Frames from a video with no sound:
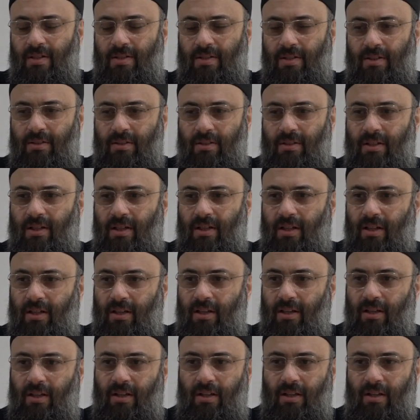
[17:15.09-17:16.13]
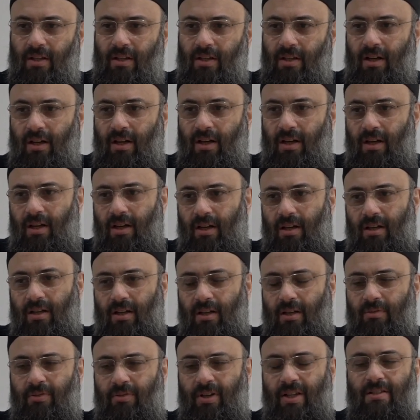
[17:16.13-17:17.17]
certainly
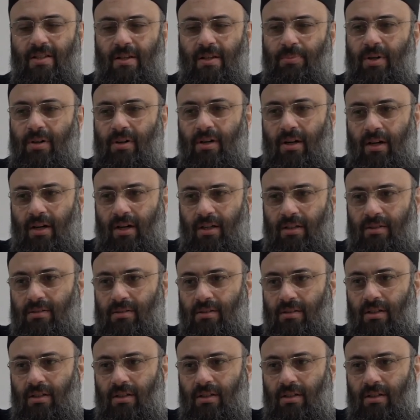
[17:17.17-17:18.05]
fills up your heart